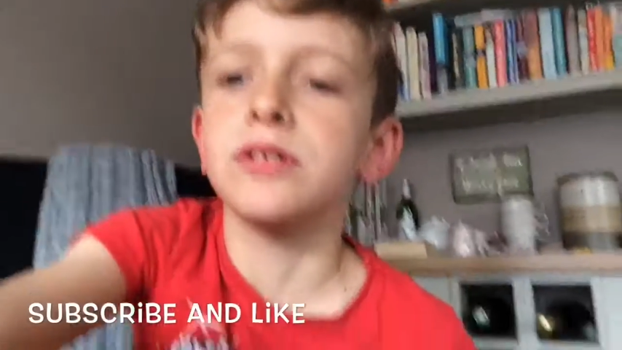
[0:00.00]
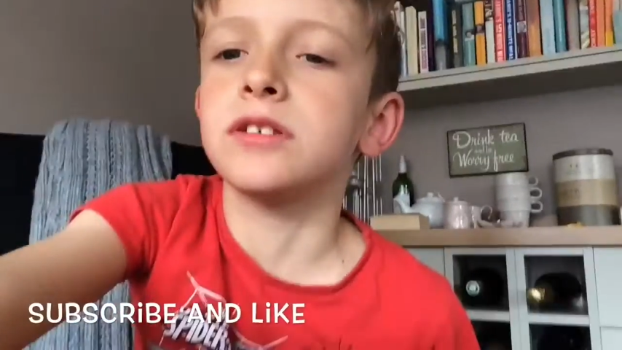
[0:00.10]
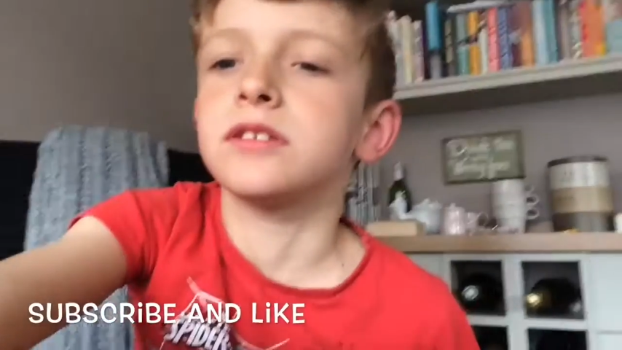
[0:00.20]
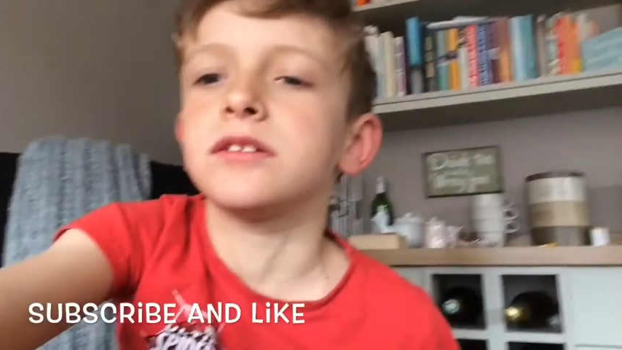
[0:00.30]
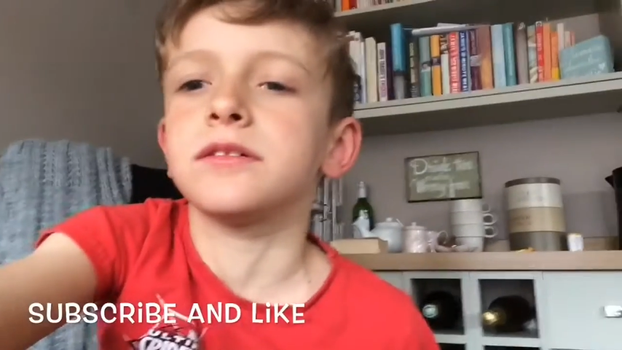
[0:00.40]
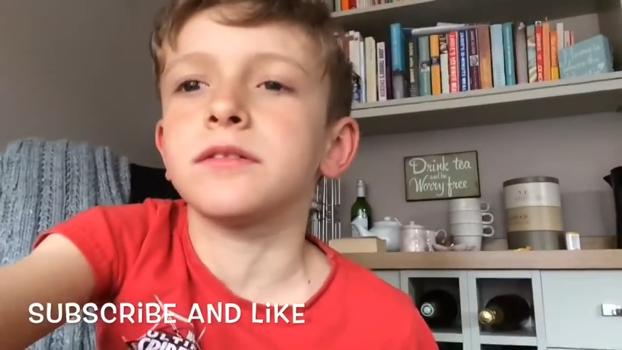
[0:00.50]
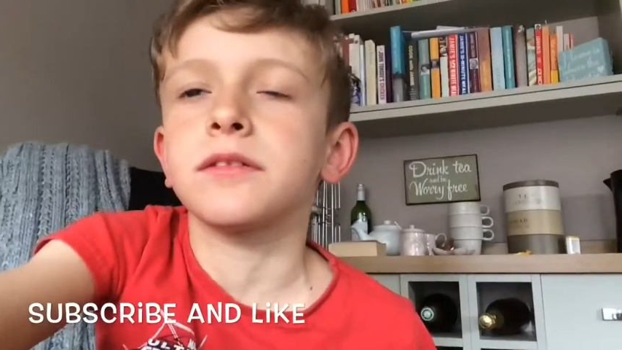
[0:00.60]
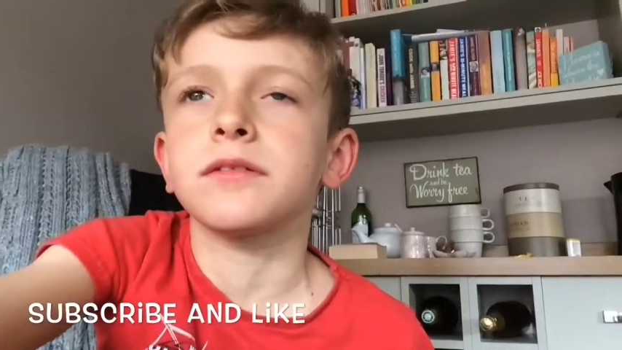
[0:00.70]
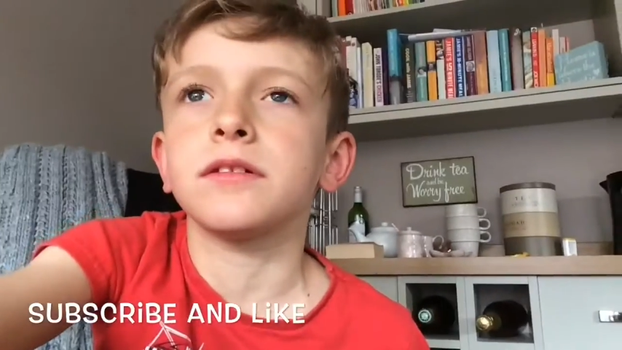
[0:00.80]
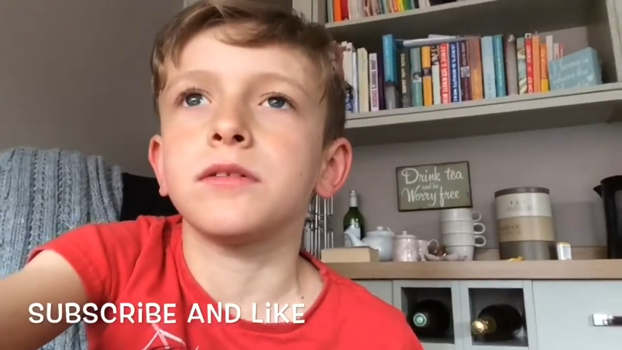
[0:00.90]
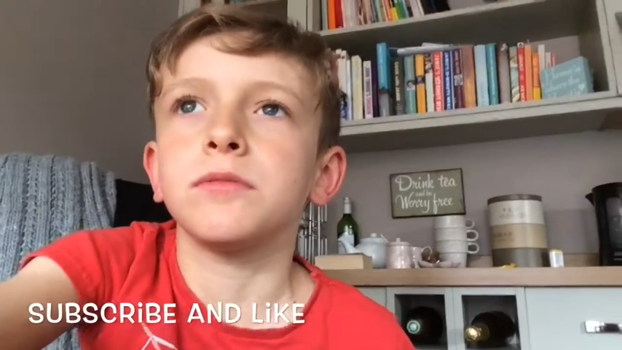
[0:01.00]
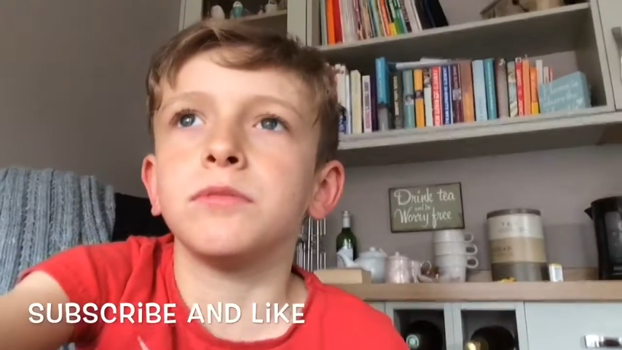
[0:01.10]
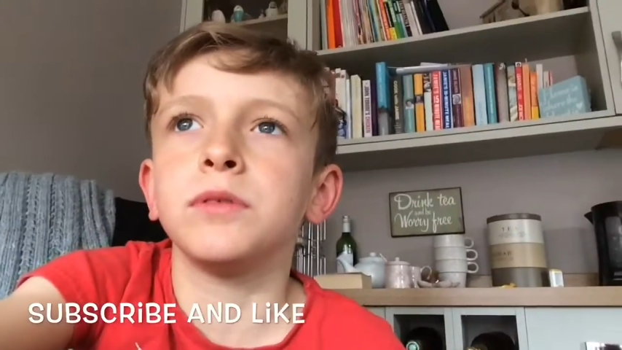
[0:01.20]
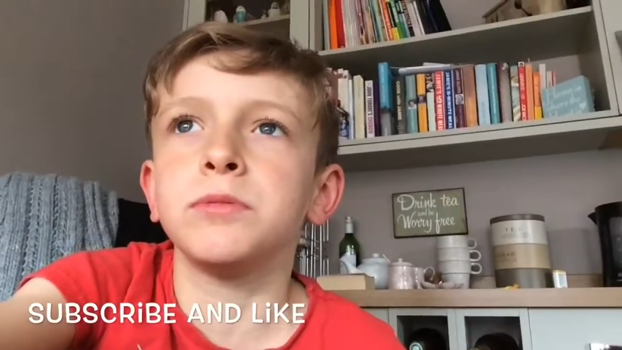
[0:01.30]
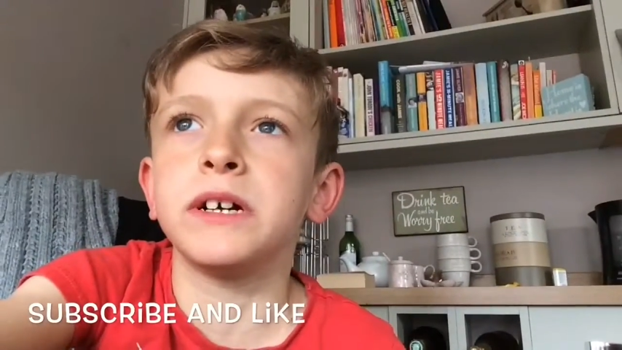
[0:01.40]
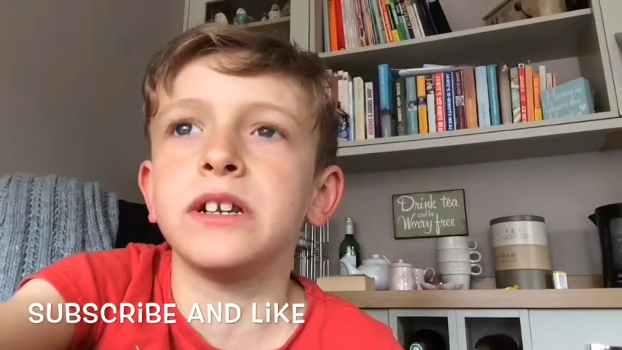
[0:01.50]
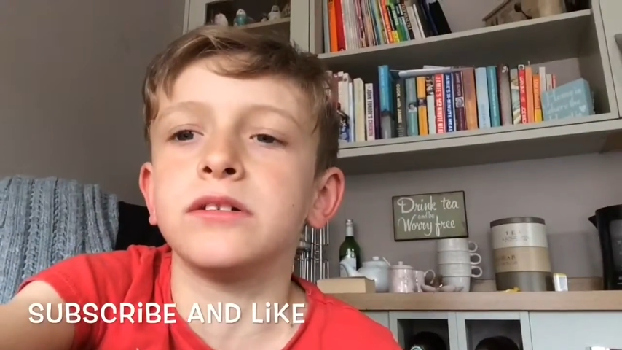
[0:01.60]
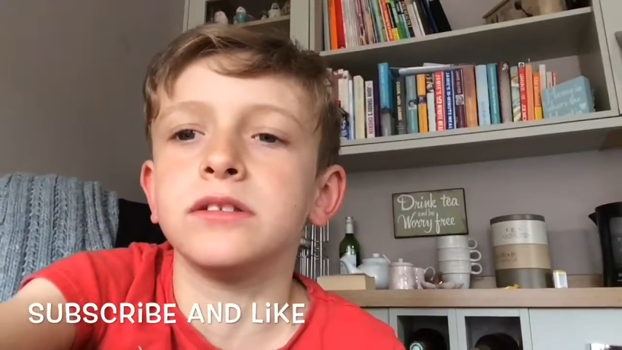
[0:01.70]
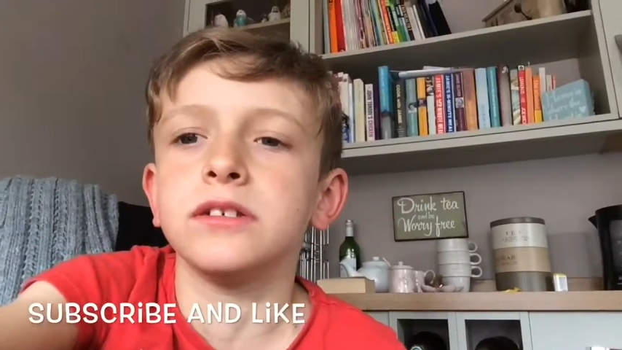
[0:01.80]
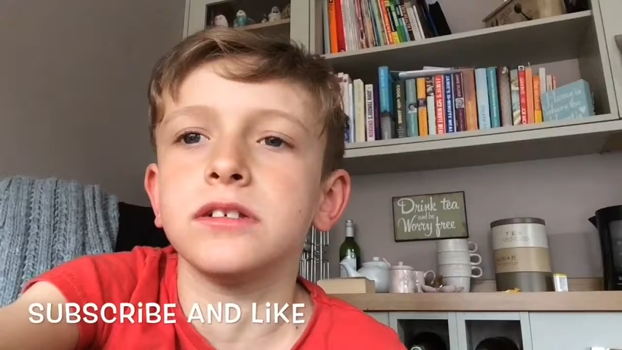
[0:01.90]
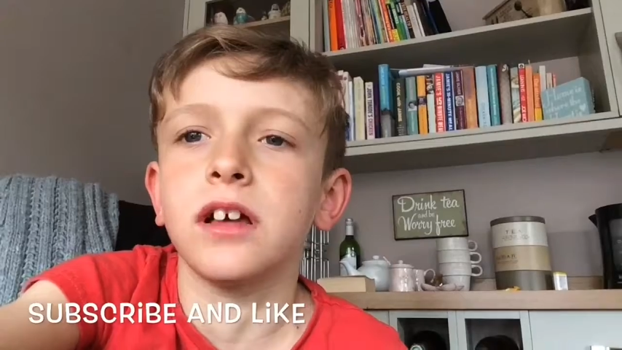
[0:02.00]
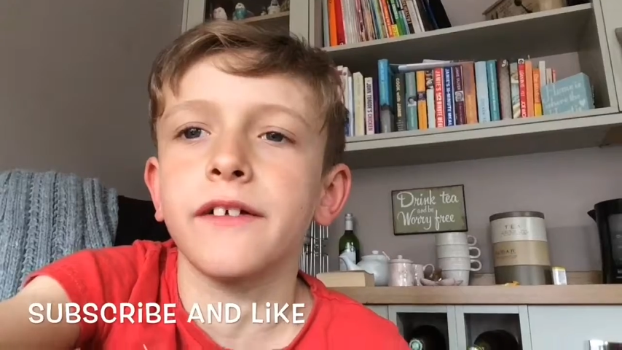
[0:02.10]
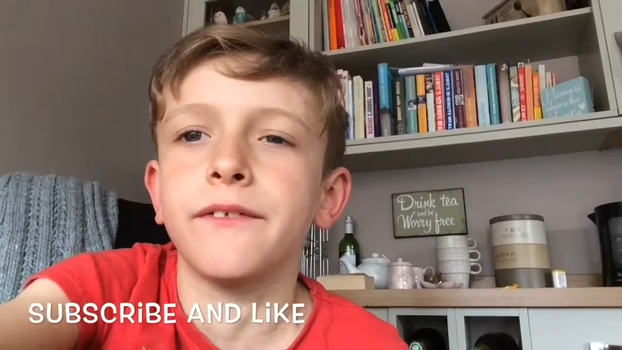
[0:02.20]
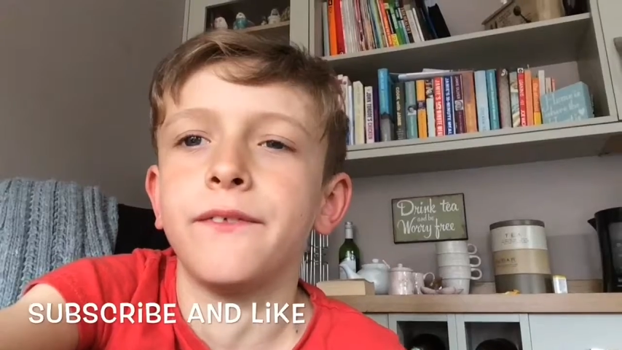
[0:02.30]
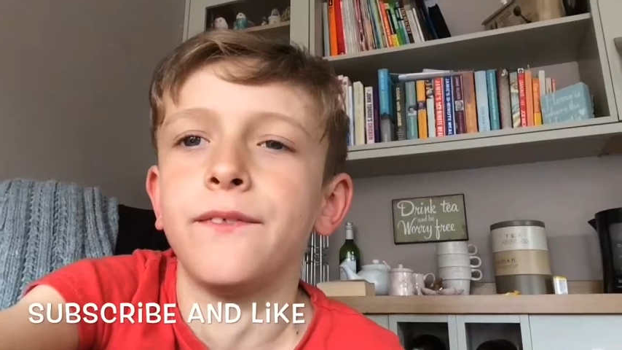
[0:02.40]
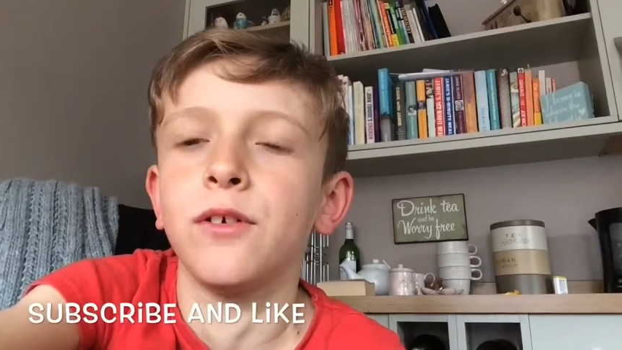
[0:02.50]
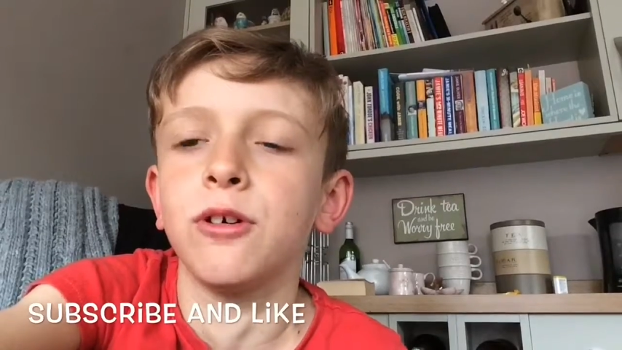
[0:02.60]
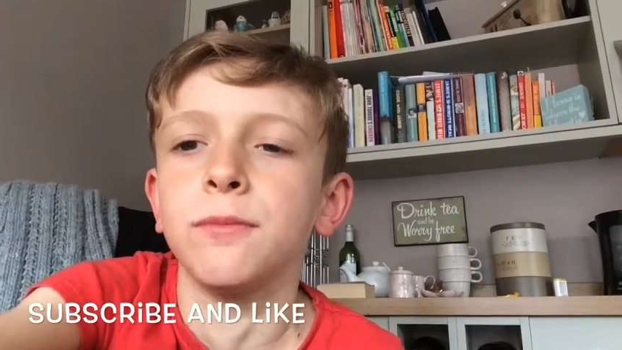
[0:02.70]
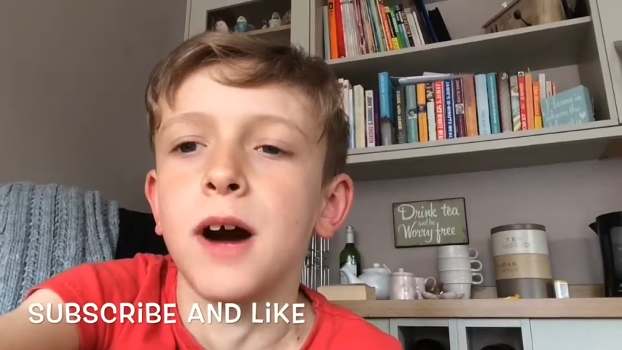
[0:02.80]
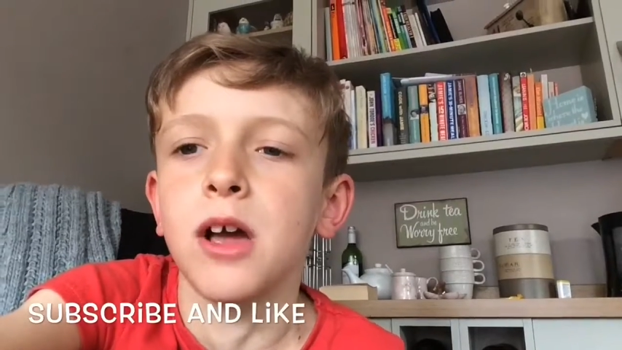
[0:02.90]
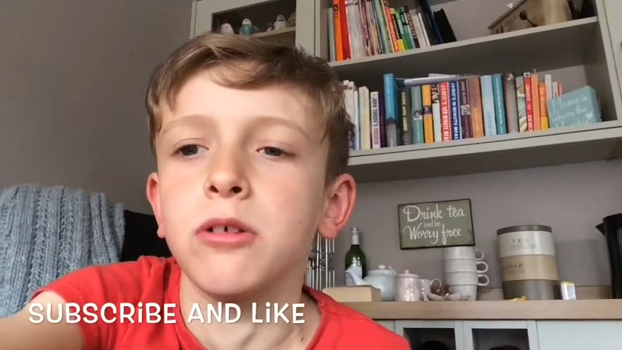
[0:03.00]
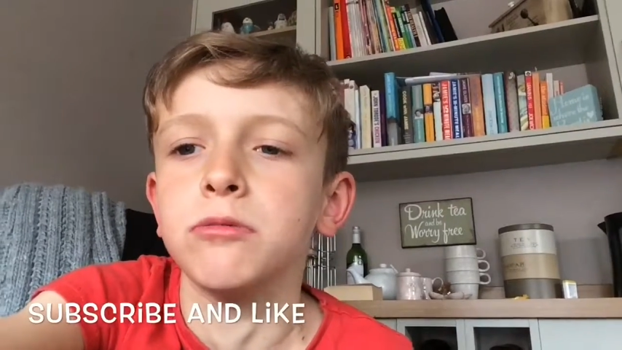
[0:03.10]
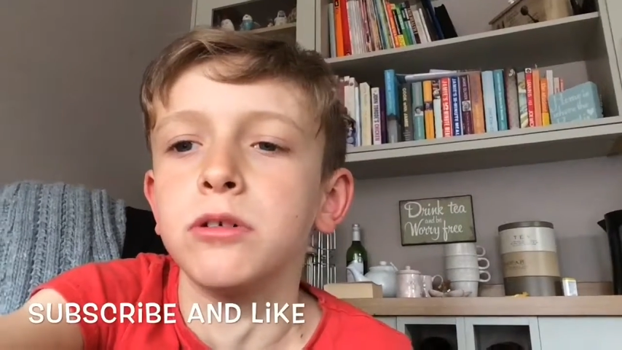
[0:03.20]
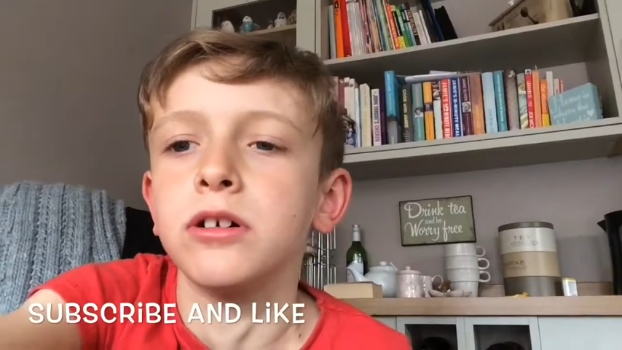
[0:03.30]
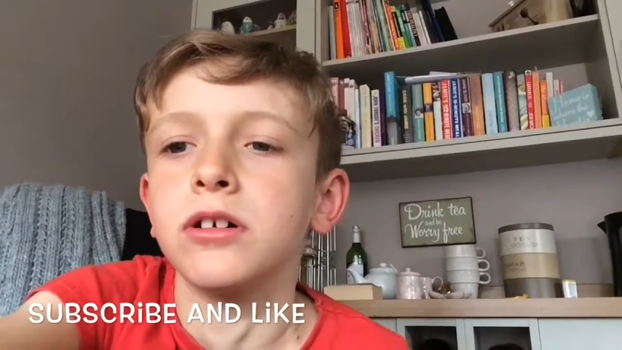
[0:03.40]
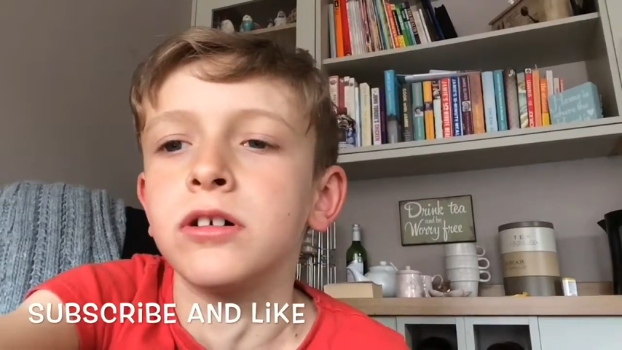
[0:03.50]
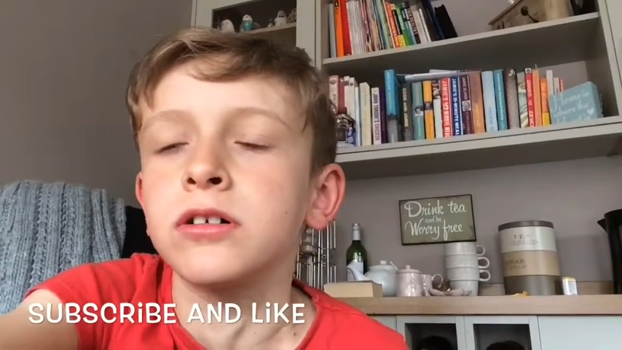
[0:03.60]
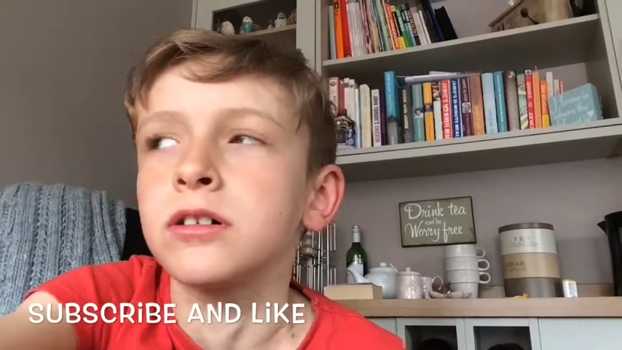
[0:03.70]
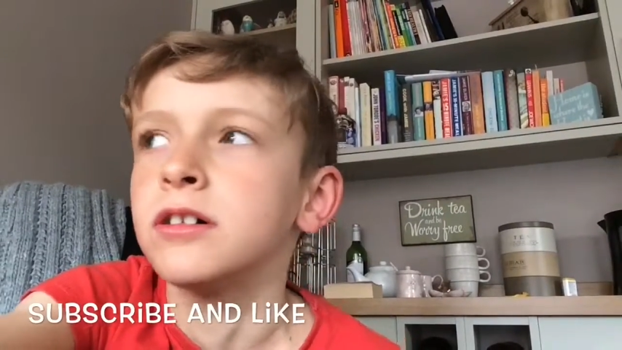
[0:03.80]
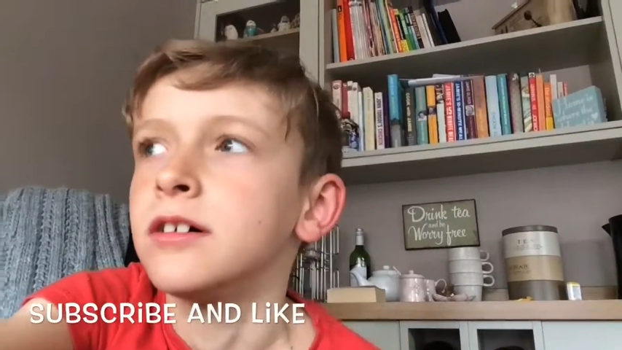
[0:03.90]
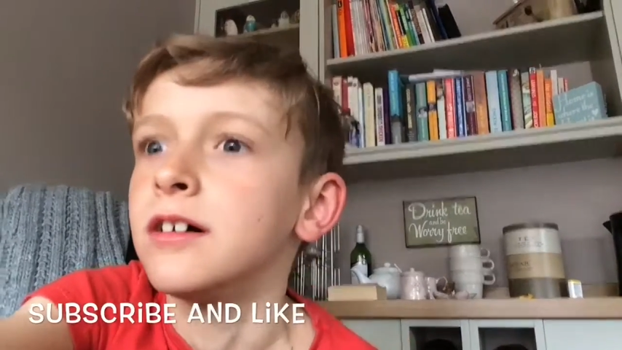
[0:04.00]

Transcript: We just we went on this like four mile walk.